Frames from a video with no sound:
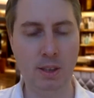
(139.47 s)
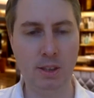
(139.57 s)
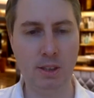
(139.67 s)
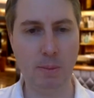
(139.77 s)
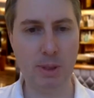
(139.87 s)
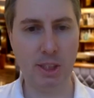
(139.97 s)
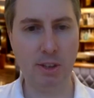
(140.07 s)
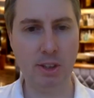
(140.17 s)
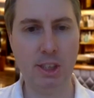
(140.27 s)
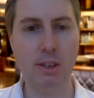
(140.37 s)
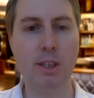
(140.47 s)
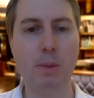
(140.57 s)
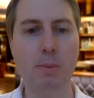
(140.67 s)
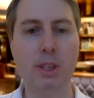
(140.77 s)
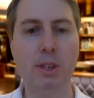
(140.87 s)
The opportunity, the
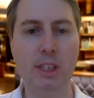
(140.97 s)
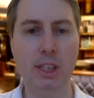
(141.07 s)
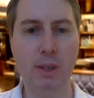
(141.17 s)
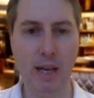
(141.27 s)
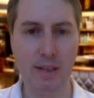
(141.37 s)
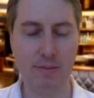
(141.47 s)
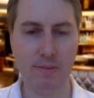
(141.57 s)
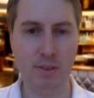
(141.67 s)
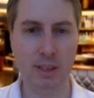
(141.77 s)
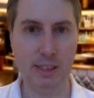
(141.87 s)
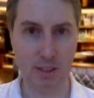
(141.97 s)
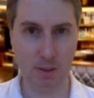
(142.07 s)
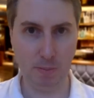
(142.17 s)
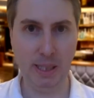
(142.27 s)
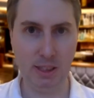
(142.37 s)
opportunity you have is
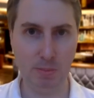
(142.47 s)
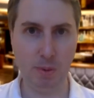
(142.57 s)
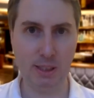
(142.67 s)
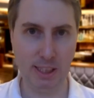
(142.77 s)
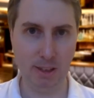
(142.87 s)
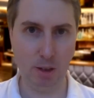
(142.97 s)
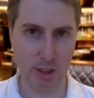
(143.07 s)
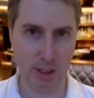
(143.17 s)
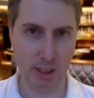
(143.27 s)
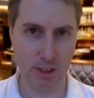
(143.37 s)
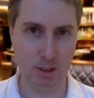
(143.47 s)
underpinned by technology.